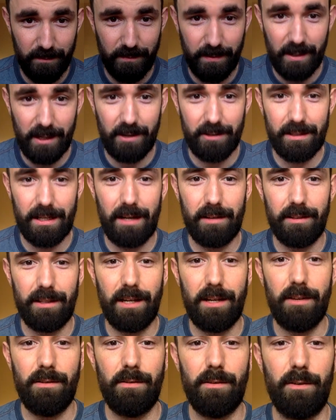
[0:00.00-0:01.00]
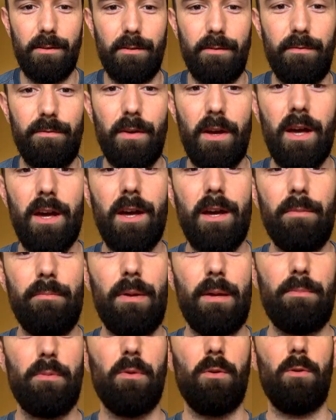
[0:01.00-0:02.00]
videos out there of
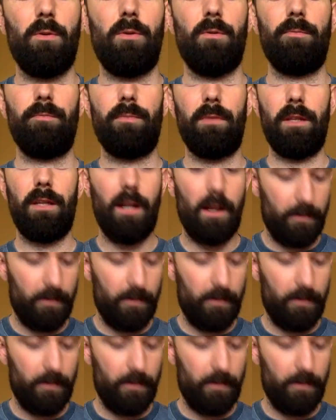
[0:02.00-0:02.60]
people,